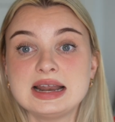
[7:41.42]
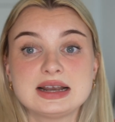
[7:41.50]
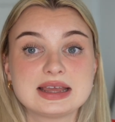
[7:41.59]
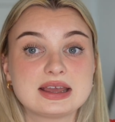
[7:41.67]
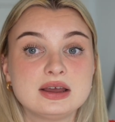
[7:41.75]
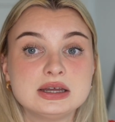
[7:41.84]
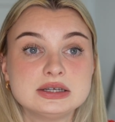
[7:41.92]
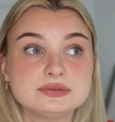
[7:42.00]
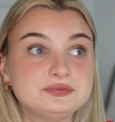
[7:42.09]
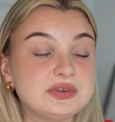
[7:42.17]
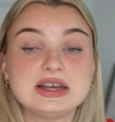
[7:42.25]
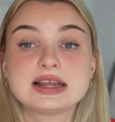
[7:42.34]
and like
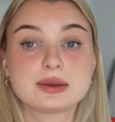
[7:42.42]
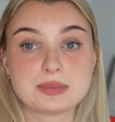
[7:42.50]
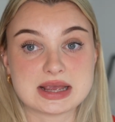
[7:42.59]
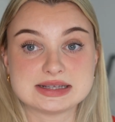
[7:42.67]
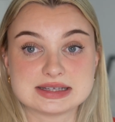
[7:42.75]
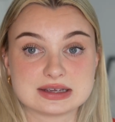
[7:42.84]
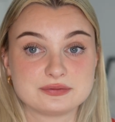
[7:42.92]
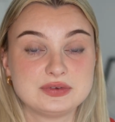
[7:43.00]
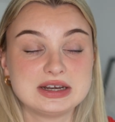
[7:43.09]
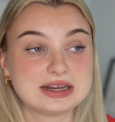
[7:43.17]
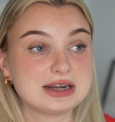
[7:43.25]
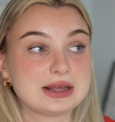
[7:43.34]
feeling amazing,
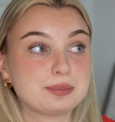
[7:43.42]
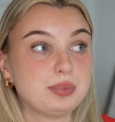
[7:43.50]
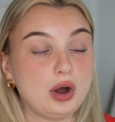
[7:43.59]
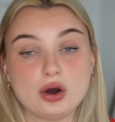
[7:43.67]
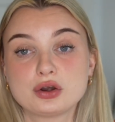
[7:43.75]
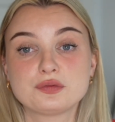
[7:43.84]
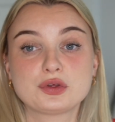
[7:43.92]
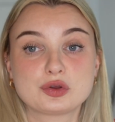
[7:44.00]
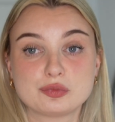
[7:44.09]
feeling like part of the